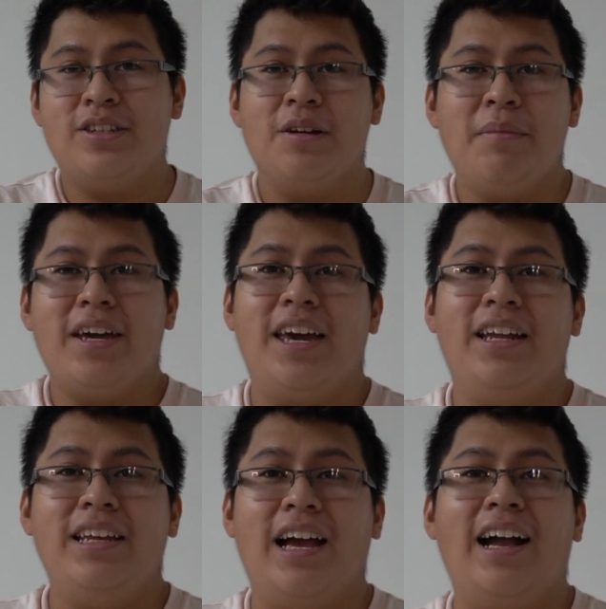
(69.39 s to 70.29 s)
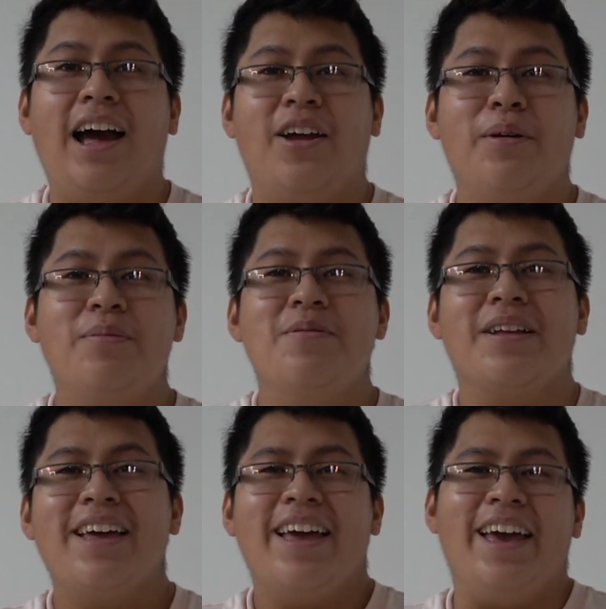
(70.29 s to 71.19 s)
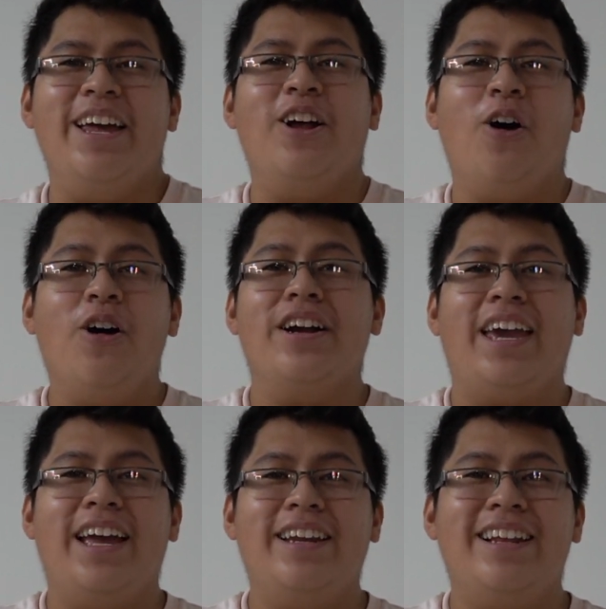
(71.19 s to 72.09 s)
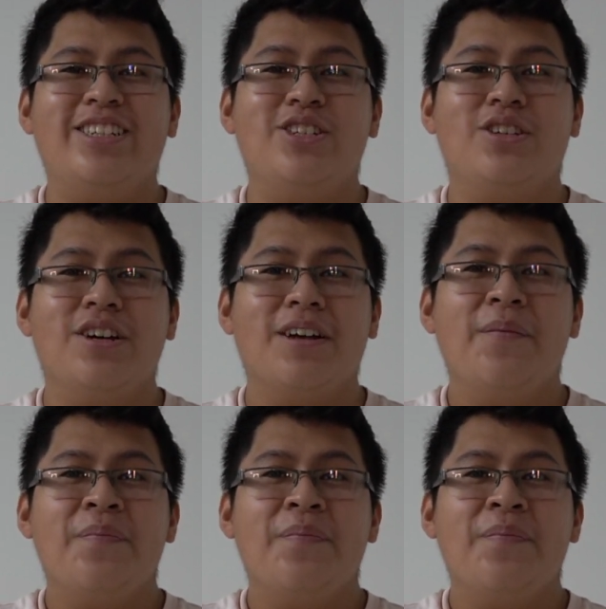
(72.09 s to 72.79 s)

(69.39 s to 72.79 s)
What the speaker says: took my candy, I got up, and all her candy that she took,